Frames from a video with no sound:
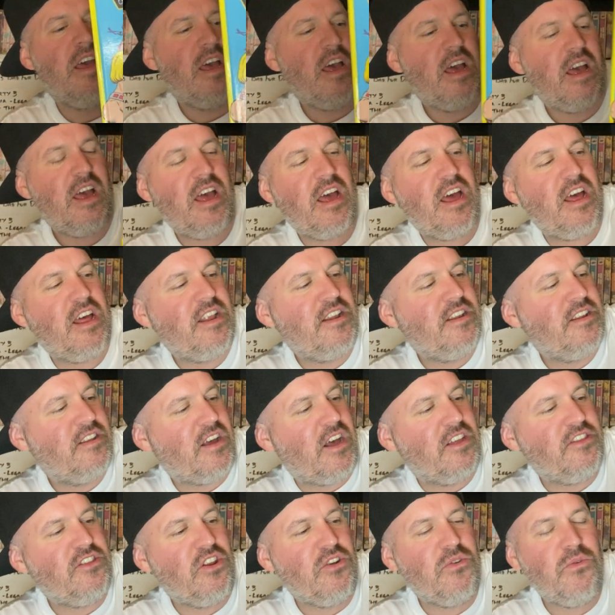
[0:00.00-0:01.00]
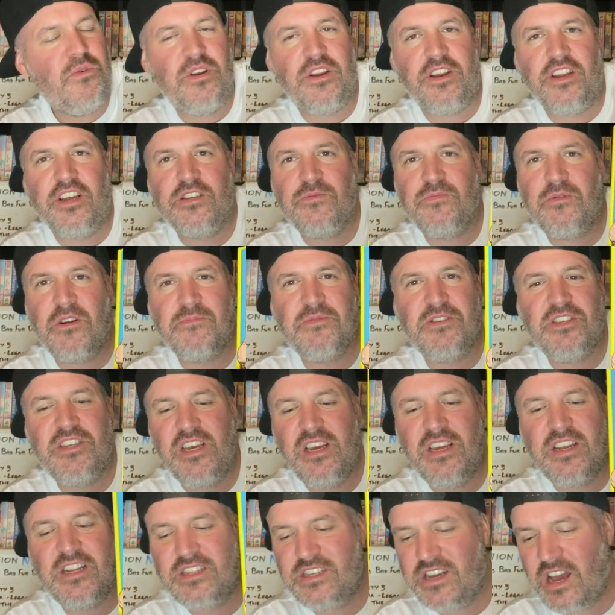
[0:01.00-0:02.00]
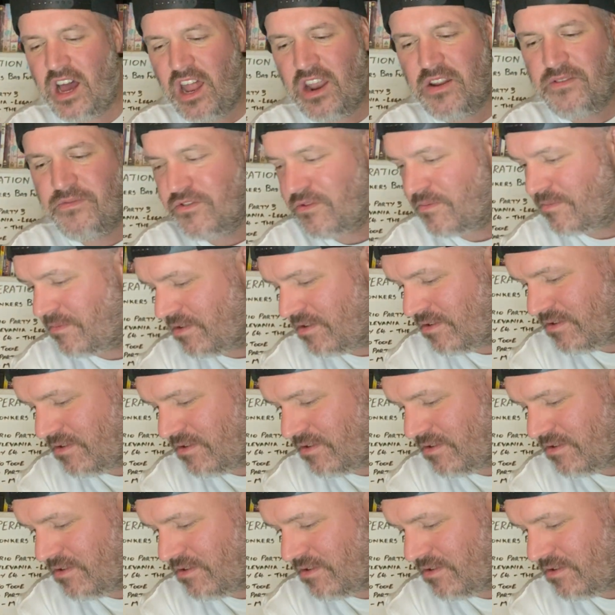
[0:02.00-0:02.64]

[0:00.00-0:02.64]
And I don't know what it is, but I'm seeing a ton of them